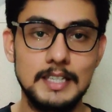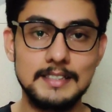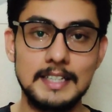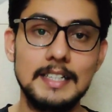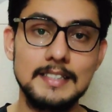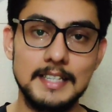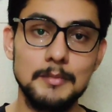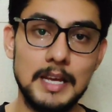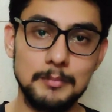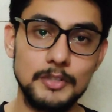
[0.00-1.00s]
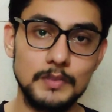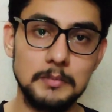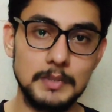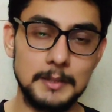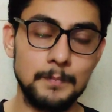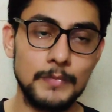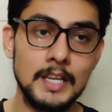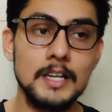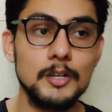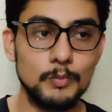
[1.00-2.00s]
Exactly same happened with me.
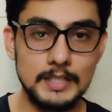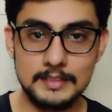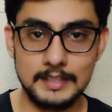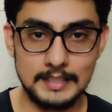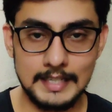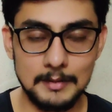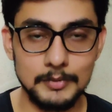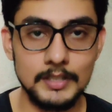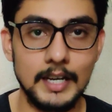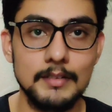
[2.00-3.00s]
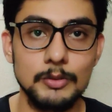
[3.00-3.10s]
What exactly happened?